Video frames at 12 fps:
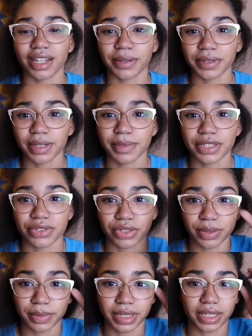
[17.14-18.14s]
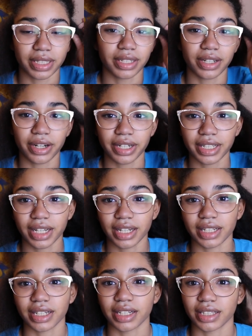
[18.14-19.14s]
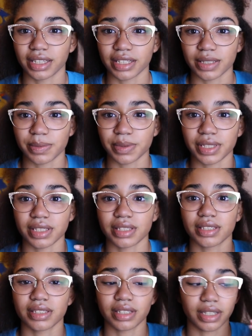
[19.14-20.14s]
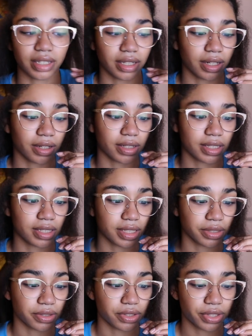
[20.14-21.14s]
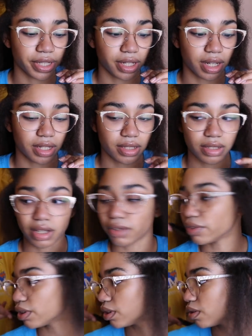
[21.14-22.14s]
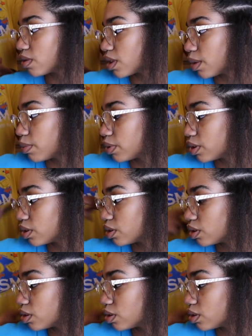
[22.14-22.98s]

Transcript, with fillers: Now I'm going to be trimming it. I already kind of cut this piece and cut all the single strand knots off. You can use that brush.